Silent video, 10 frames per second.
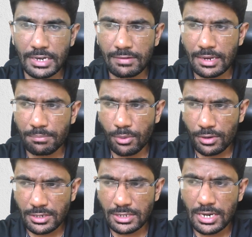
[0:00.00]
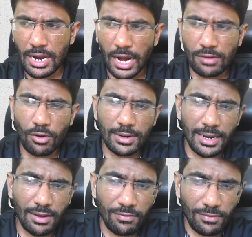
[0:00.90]
very, very important. And what
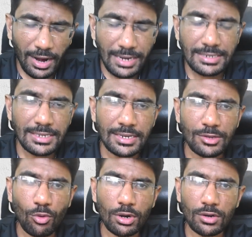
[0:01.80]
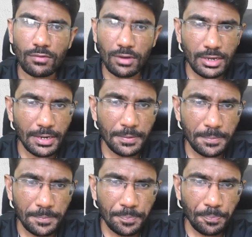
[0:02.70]
kind of culture you want to work in?
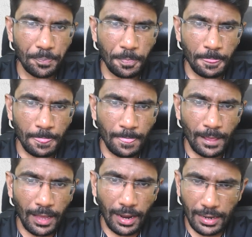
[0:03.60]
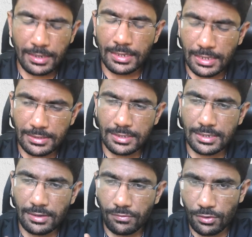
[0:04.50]
And is
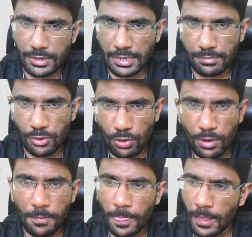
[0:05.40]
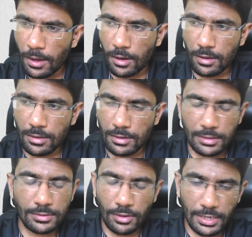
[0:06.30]
it a full-time role, or
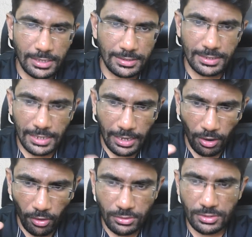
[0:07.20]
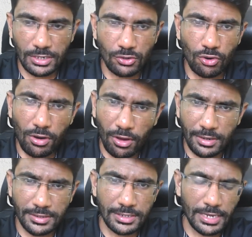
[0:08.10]
is it an on-site role,
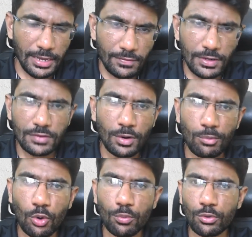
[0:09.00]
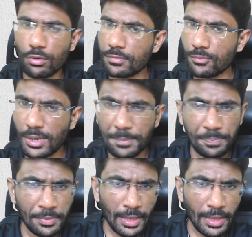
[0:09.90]
or is it a work from home role? Okay,